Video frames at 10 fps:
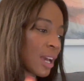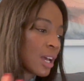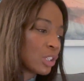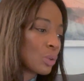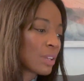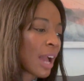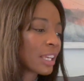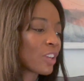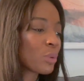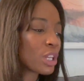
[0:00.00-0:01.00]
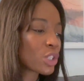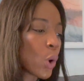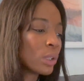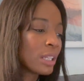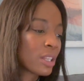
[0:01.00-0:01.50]
do not give what is
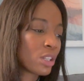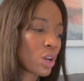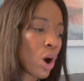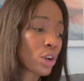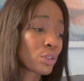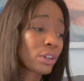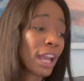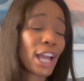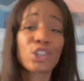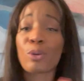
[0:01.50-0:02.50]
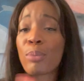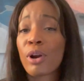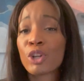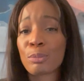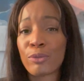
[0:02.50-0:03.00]
holy to the dogs, nor cast your
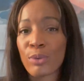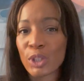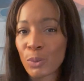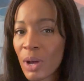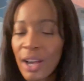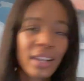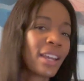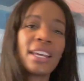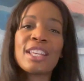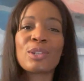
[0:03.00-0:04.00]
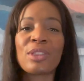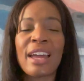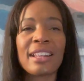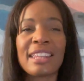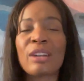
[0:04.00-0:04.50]
pearls before swine. So
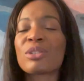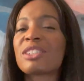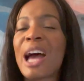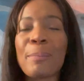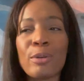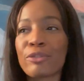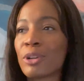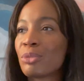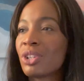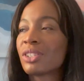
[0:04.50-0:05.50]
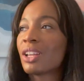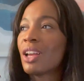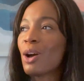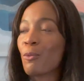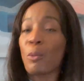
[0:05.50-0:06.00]
that'll stop you from just
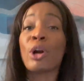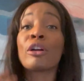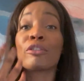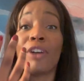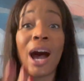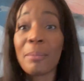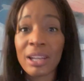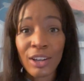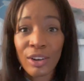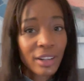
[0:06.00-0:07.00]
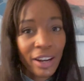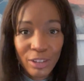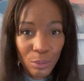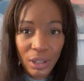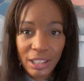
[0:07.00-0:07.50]
word vomiting on
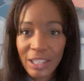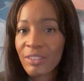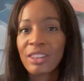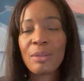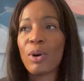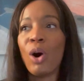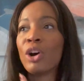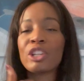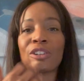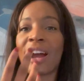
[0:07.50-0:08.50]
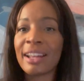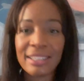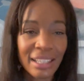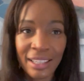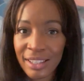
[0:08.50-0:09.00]
everyone, giving them all your
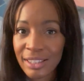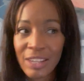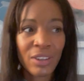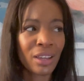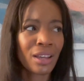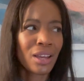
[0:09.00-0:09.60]
ideas, giving